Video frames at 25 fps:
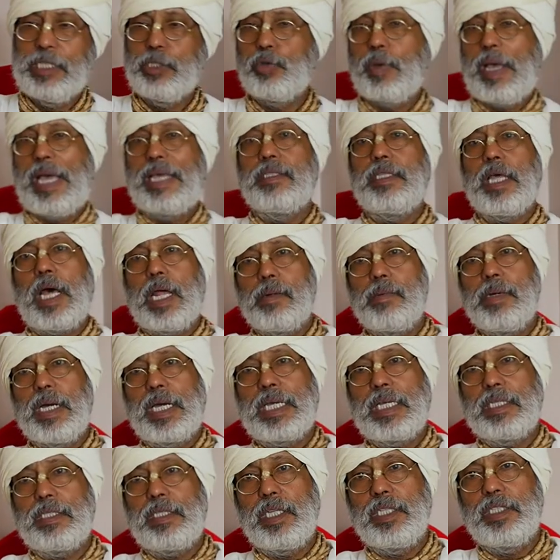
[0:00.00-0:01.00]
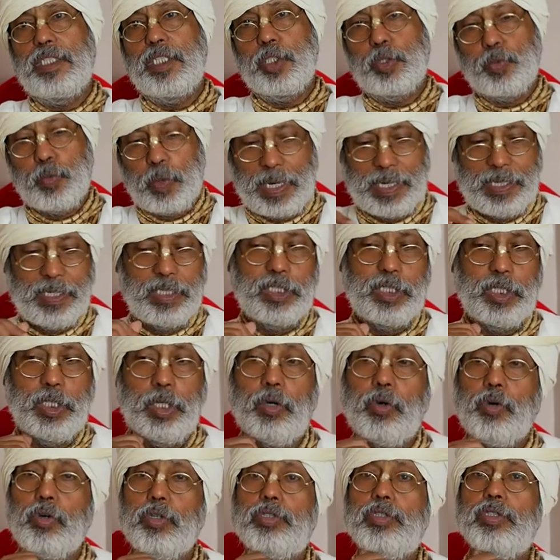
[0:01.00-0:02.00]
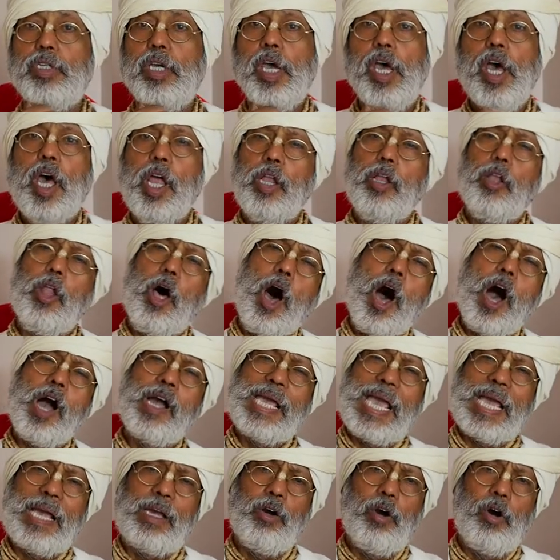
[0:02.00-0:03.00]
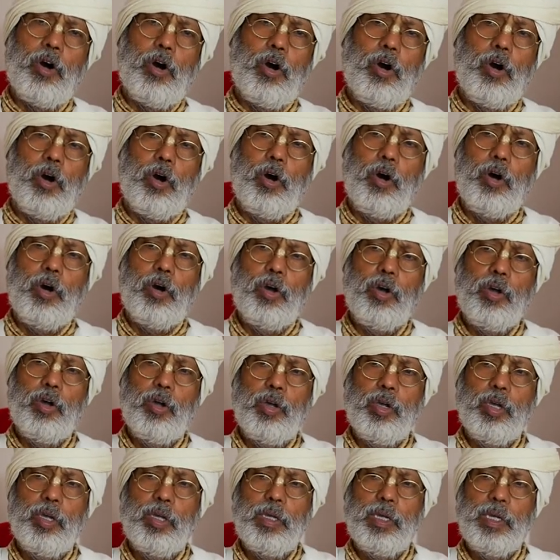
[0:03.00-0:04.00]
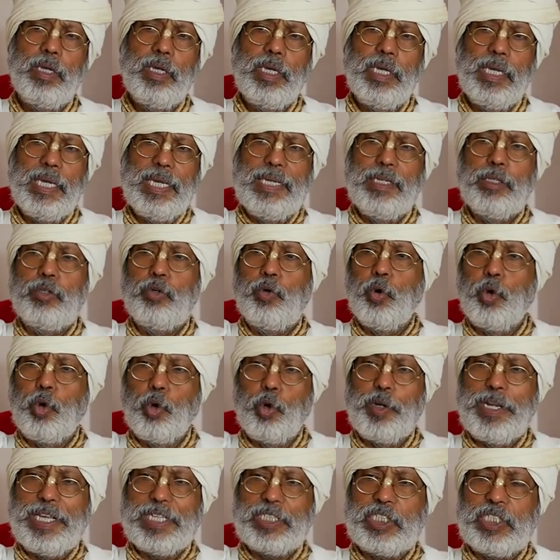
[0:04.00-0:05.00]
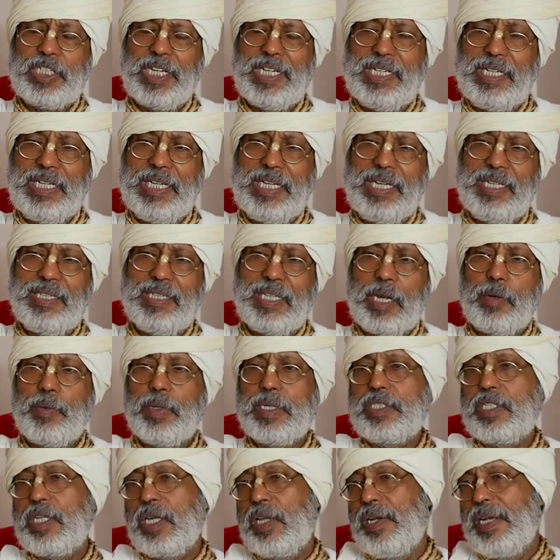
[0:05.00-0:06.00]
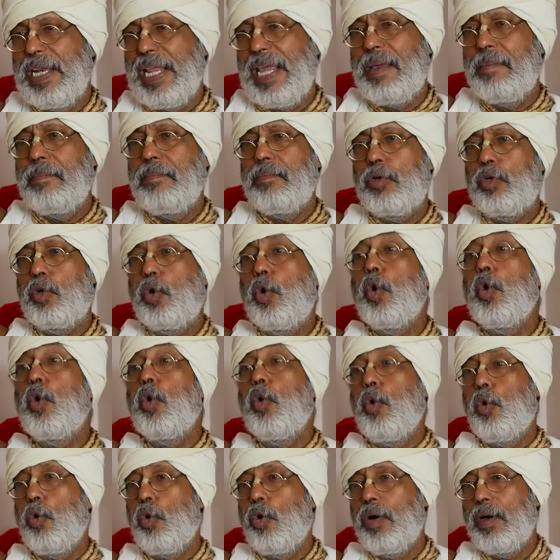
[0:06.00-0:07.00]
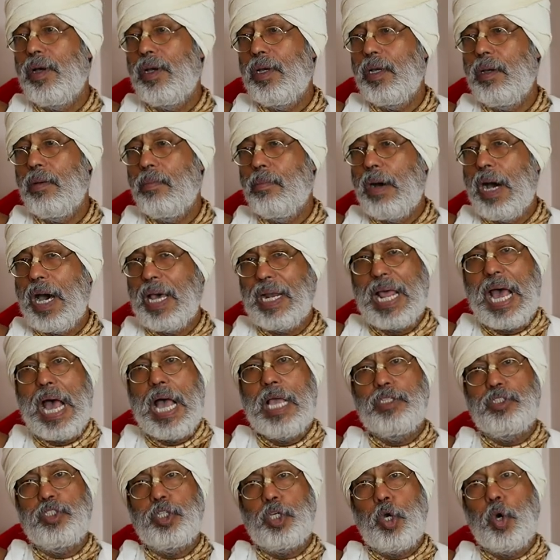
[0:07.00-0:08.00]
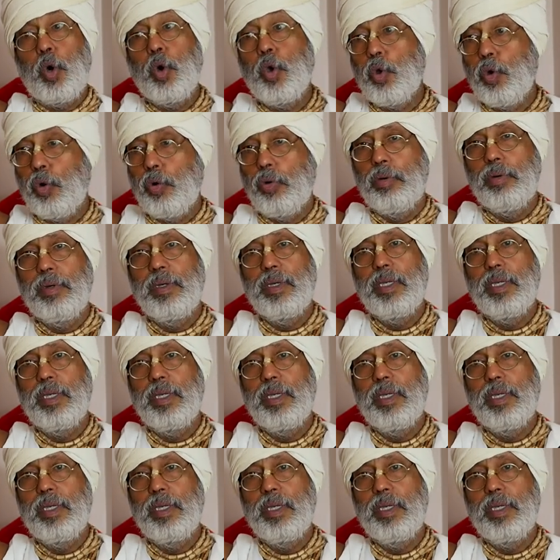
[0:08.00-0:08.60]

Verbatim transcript: is why Dharmakatha, this word is used long ago. In Kuru destiny, there was a name Kuru, Maharaj, Kuru.